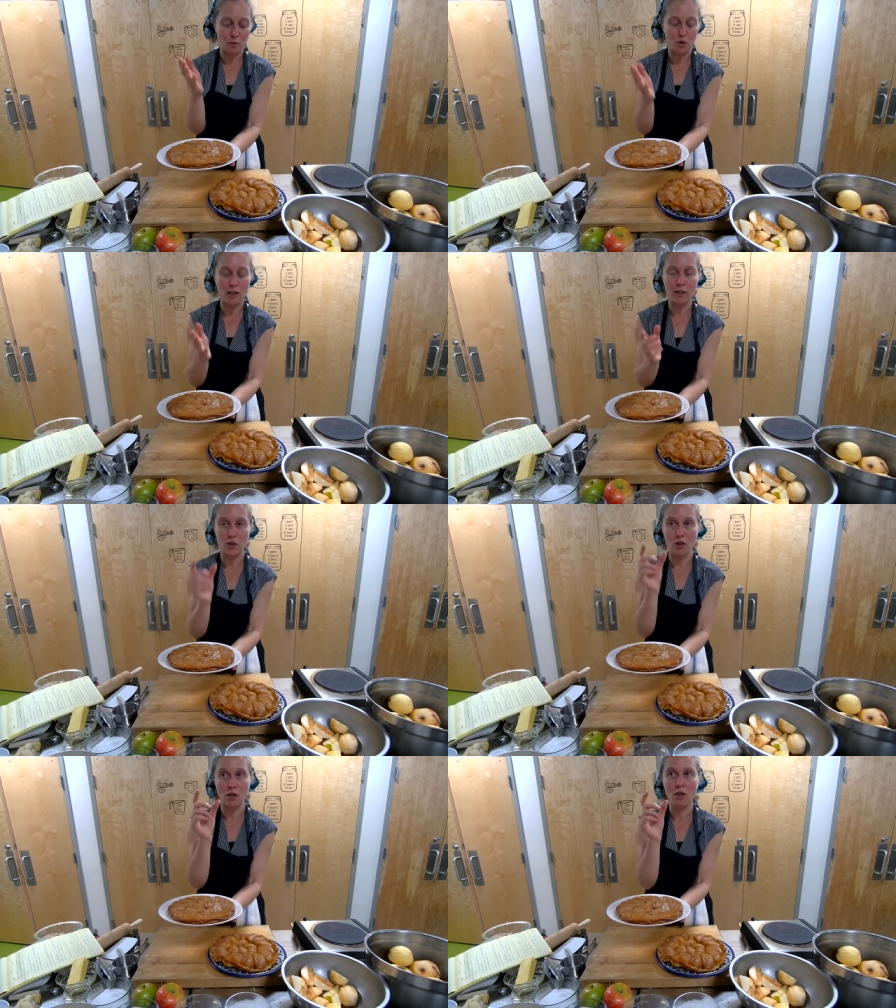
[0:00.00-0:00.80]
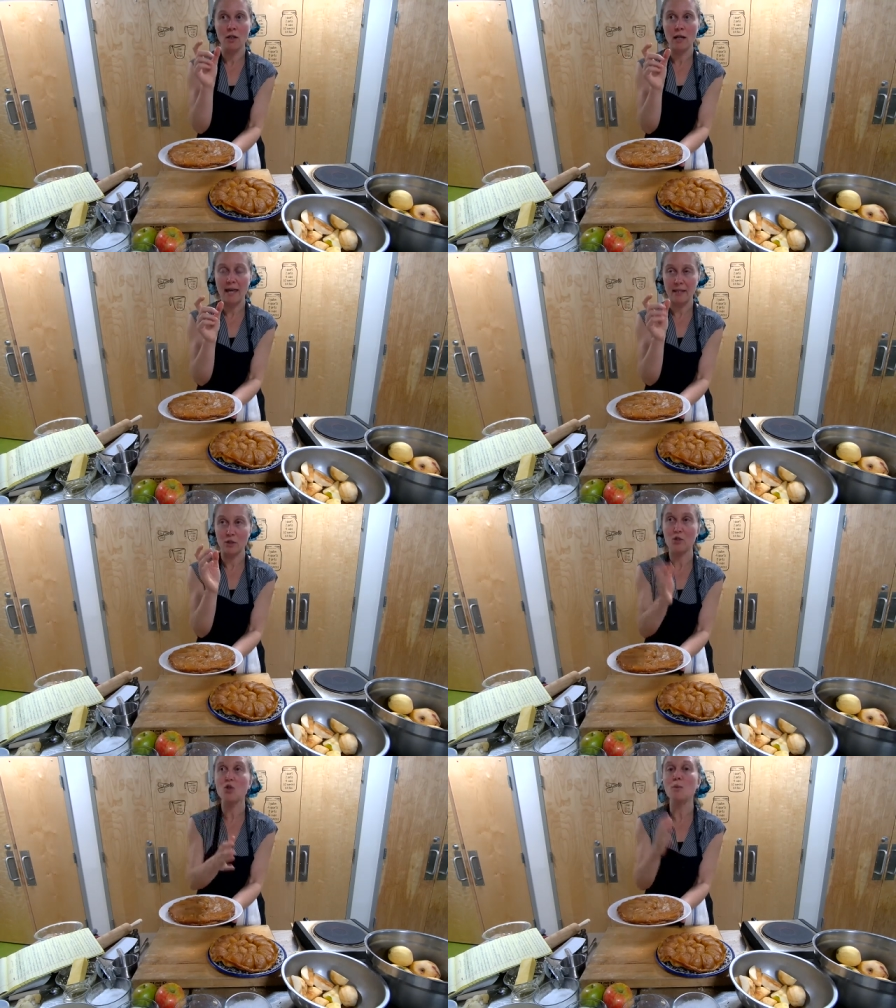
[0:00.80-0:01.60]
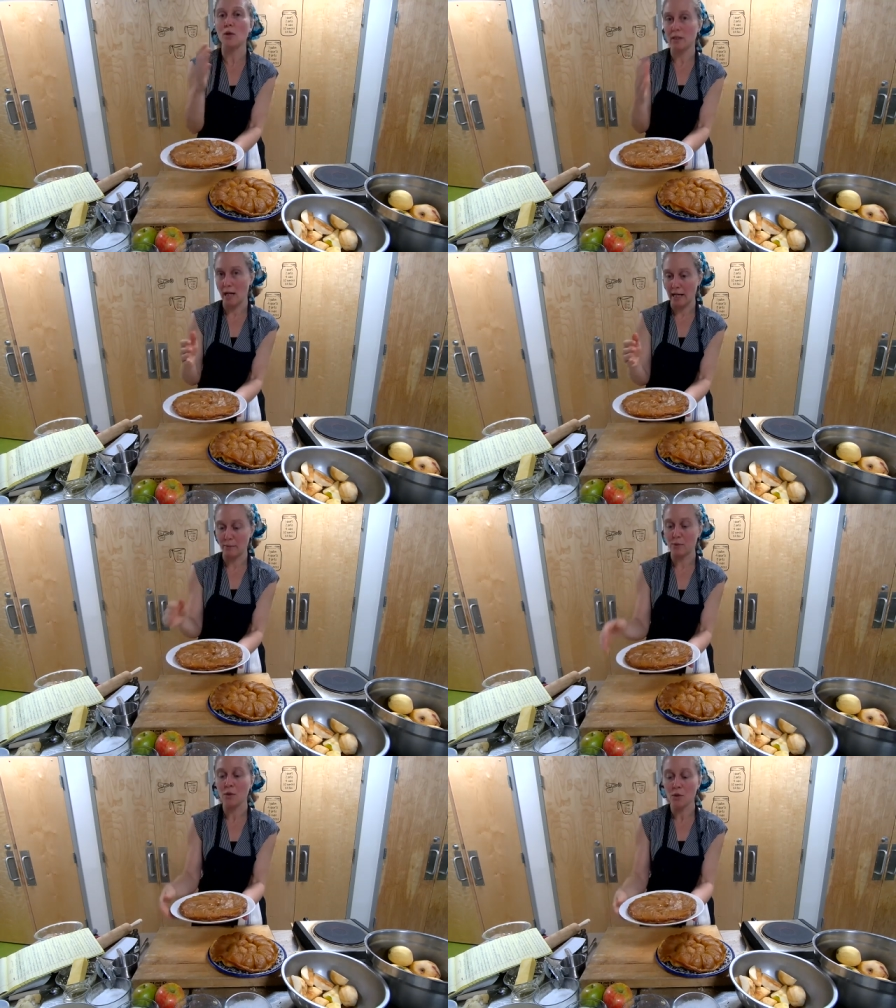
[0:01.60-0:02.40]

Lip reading: into, I think, 2 more times.